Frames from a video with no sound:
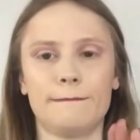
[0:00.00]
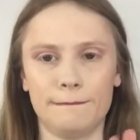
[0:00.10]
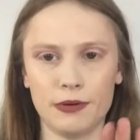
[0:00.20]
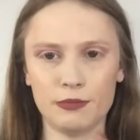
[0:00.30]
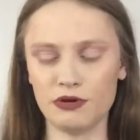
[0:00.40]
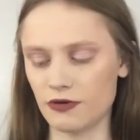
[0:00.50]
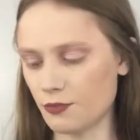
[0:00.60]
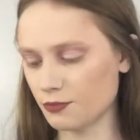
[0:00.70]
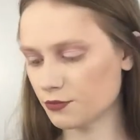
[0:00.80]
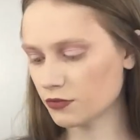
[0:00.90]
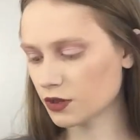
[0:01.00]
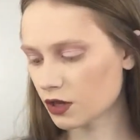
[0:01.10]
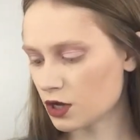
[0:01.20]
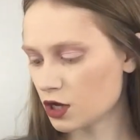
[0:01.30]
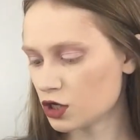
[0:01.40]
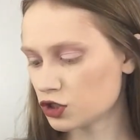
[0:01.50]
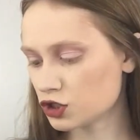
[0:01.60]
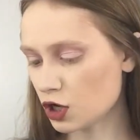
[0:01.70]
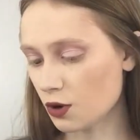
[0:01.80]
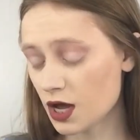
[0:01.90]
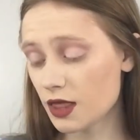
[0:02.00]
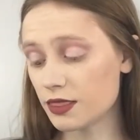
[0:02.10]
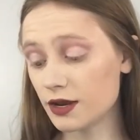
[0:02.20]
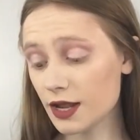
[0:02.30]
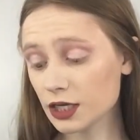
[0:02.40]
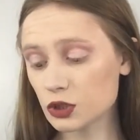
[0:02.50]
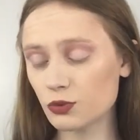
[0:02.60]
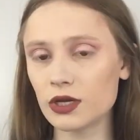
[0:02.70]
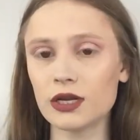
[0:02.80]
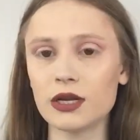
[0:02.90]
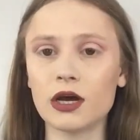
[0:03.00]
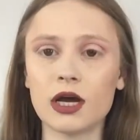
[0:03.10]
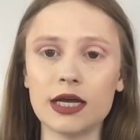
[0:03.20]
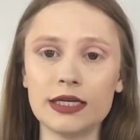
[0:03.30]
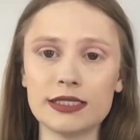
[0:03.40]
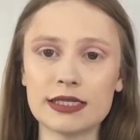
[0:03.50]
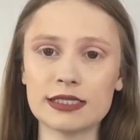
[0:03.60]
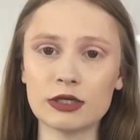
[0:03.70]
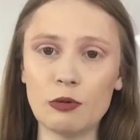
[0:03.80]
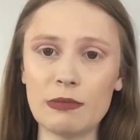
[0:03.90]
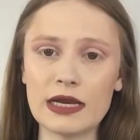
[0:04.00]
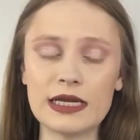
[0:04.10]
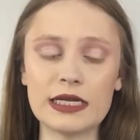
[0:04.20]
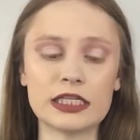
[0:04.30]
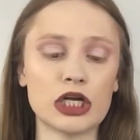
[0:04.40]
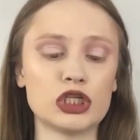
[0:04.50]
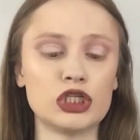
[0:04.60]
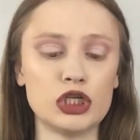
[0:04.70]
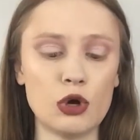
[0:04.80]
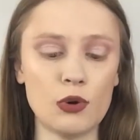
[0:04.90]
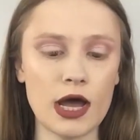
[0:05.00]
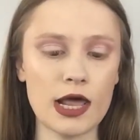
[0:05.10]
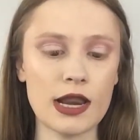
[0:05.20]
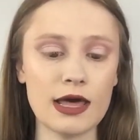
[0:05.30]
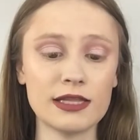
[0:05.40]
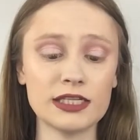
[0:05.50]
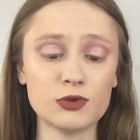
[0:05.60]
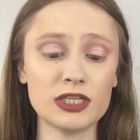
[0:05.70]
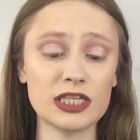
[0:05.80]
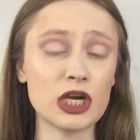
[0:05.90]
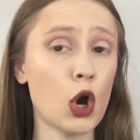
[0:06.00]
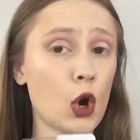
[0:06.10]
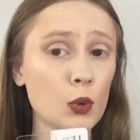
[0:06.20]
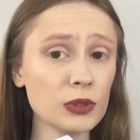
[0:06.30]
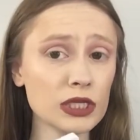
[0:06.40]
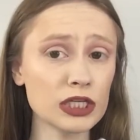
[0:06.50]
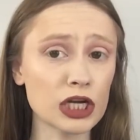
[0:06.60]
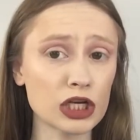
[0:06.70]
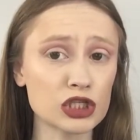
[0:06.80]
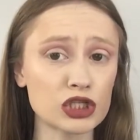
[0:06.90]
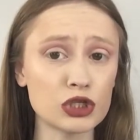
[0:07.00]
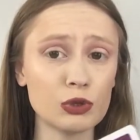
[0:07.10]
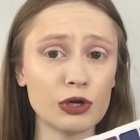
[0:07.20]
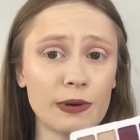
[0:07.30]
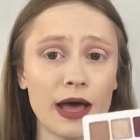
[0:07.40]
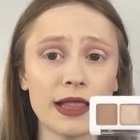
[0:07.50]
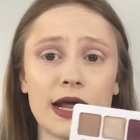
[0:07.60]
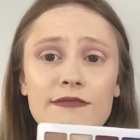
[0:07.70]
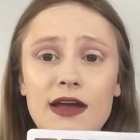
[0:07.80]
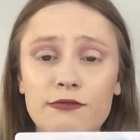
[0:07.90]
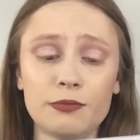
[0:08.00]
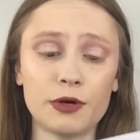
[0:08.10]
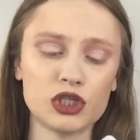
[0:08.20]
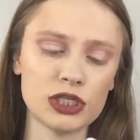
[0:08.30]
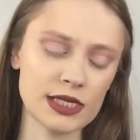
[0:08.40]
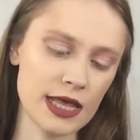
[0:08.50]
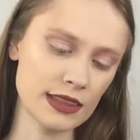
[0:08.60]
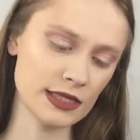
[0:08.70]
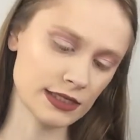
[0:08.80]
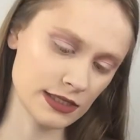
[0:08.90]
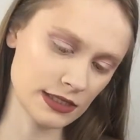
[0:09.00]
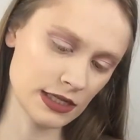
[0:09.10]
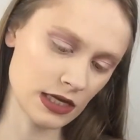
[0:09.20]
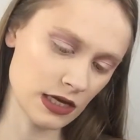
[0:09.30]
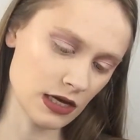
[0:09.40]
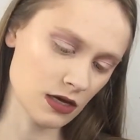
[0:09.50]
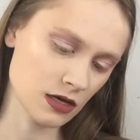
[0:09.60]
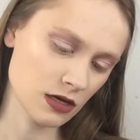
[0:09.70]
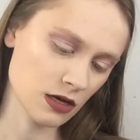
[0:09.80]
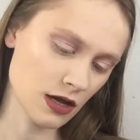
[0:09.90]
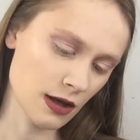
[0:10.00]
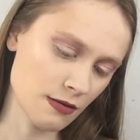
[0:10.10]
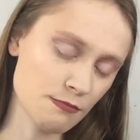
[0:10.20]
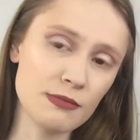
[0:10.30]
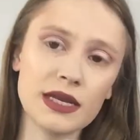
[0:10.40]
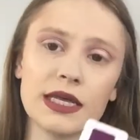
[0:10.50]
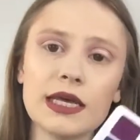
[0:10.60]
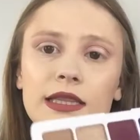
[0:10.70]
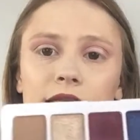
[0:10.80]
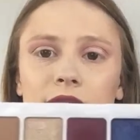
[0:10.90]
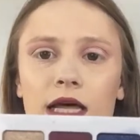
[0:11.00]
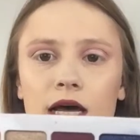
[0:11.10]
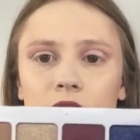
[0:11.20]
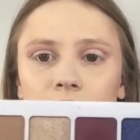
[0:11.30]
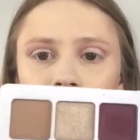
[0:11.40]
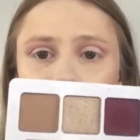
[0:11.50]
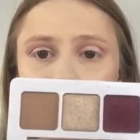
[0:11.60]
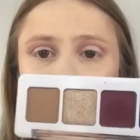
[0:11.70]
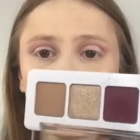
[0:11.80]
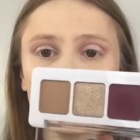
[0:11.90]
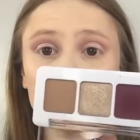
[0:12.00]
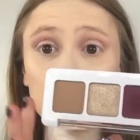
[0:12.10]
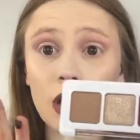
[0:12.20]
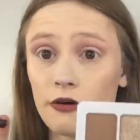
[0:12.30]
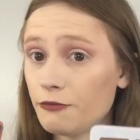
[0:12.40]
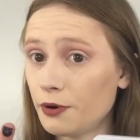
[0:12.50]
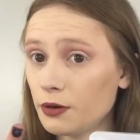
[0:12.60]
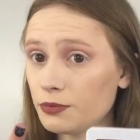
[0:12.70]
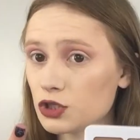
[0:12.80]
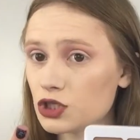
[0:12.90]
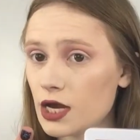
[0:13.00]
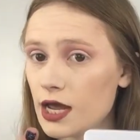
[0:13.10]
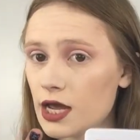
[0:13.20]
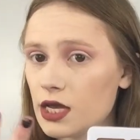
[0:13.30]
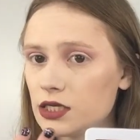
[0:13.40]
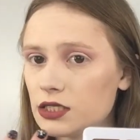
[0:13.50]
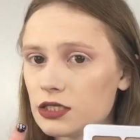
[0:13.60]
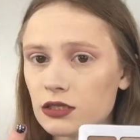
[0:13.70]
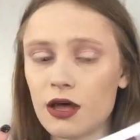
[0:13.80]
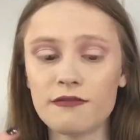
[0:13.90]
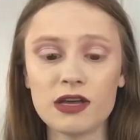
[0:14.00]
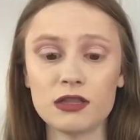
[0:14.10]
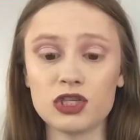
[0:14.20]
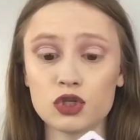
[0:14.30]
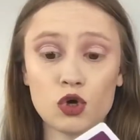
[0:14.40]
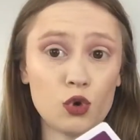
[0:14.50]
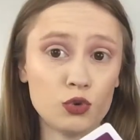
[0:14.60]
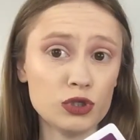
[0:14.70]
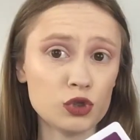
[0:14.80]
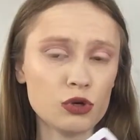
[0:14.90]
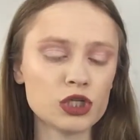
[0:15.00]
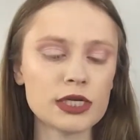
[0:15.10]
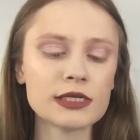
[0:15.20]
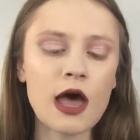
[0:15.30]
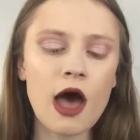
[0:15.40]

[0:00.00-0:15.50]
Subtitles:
But moving on. So the next one is this little mini Natasha Denona. Now this was the only Natasha Denona palette I've ever purchased, and this is the mini Lila. Love purple shades, love it. This gold was gorgeous.